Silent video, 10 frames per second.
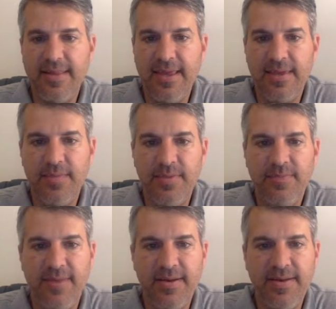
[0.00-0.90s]
it can be
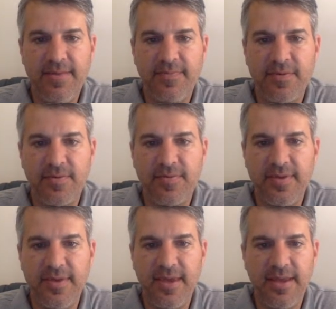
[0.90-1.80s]
very difficult to
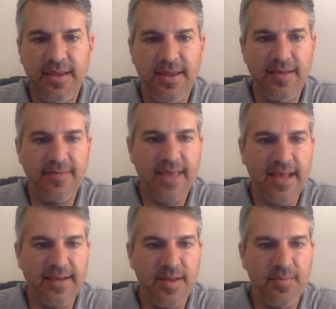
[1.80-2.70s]
get
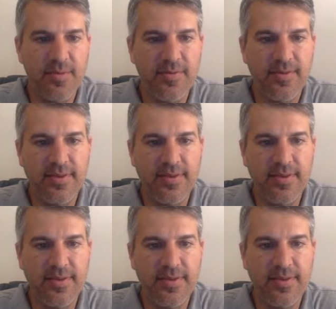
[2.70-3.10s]
exact numbers.